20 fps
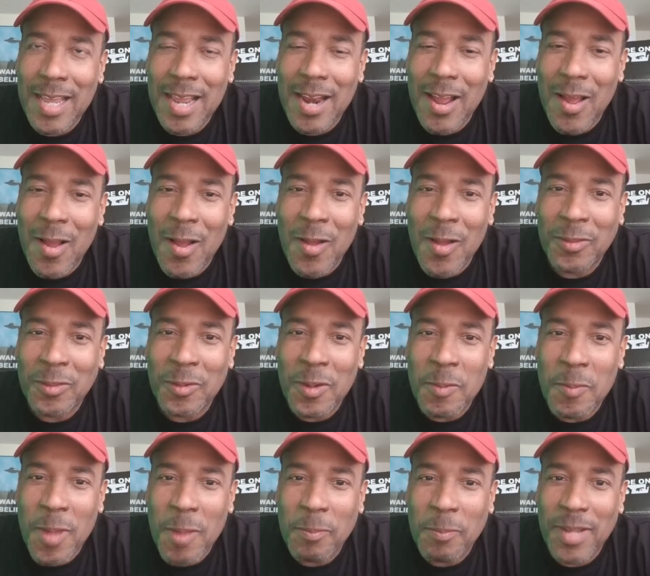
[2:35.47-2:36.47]
got all
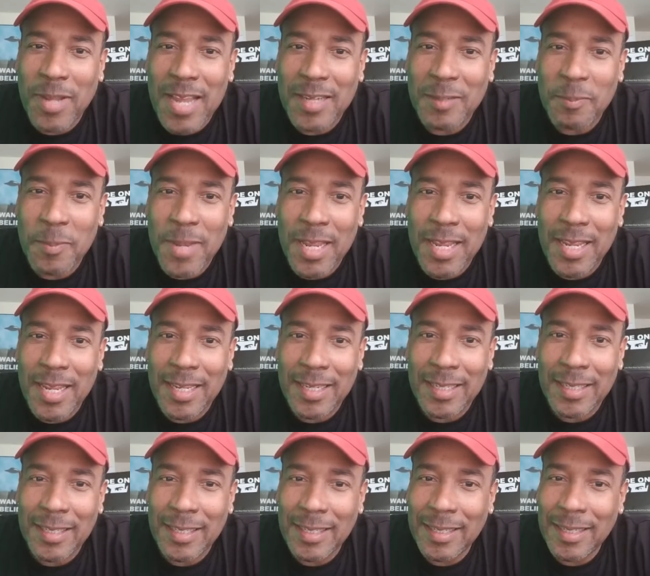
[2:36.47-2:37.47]
three of my plaques,
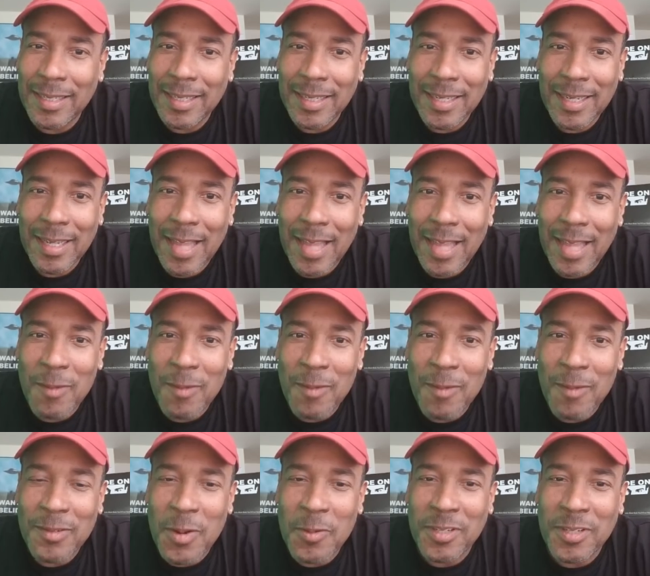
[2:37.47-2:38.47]
man, I
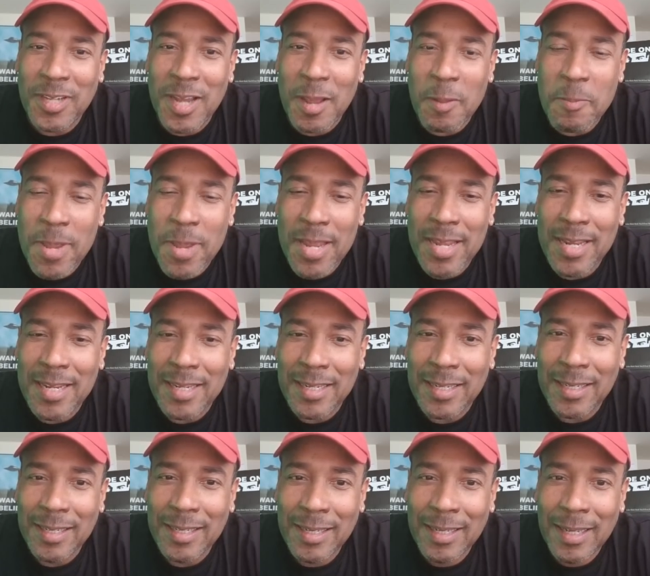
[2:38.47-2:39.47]
was choked up,
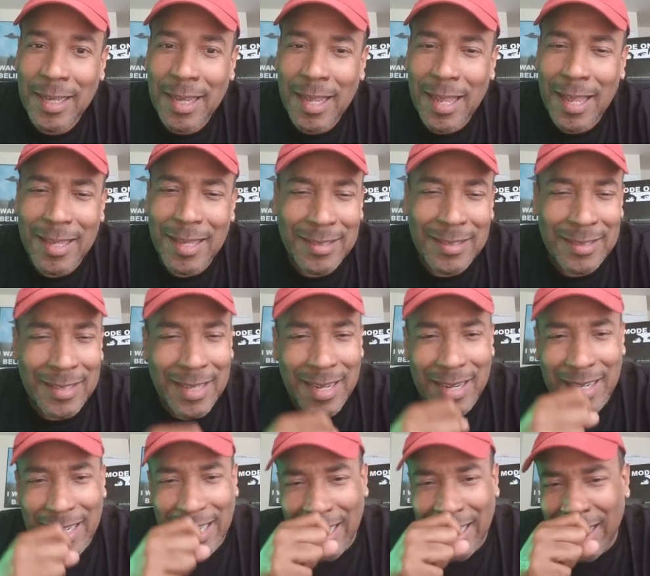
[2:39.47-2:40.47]
man. I was
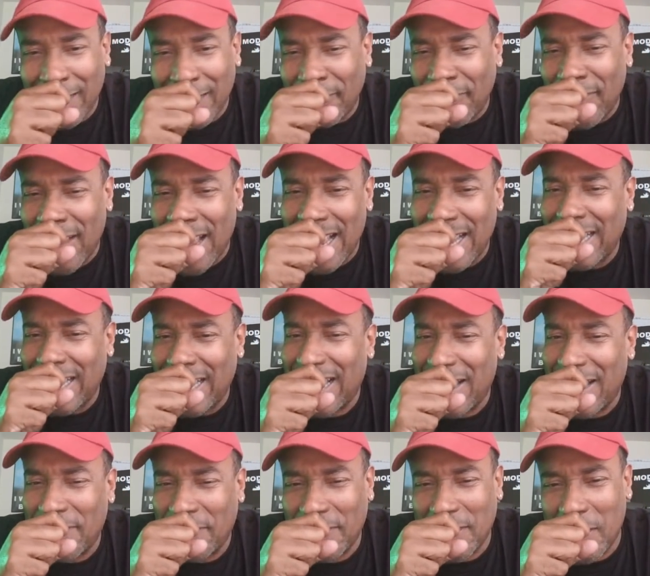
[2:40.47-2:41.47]
like, finally,
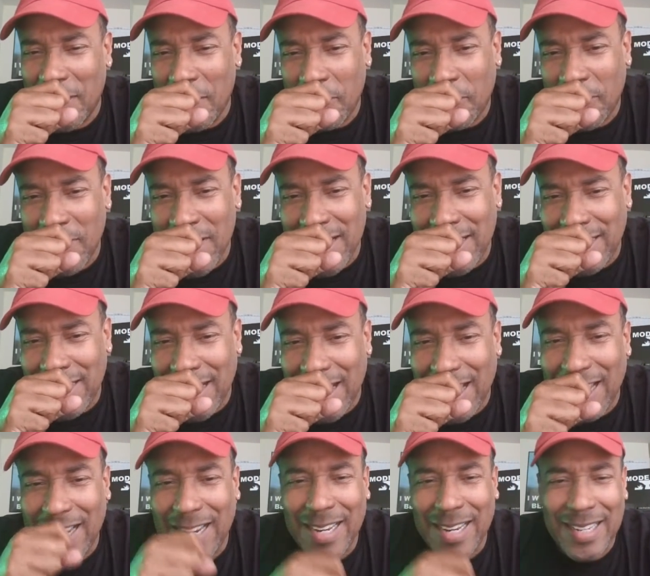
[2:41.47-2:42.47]
I feel
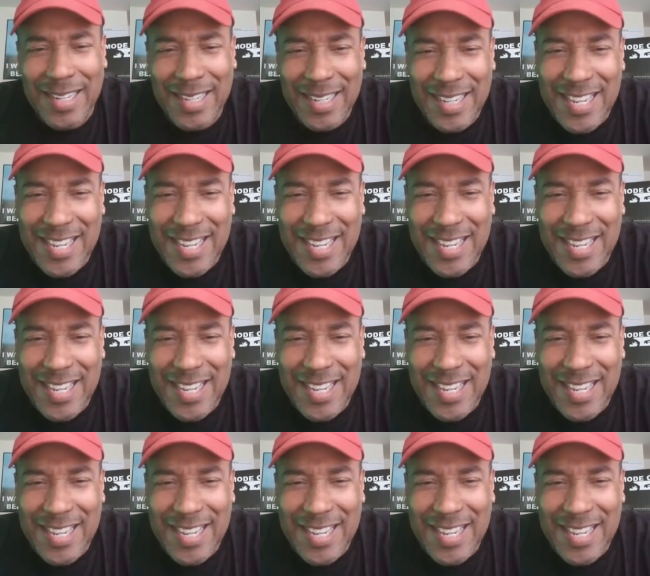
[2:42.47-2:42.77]
appreciated.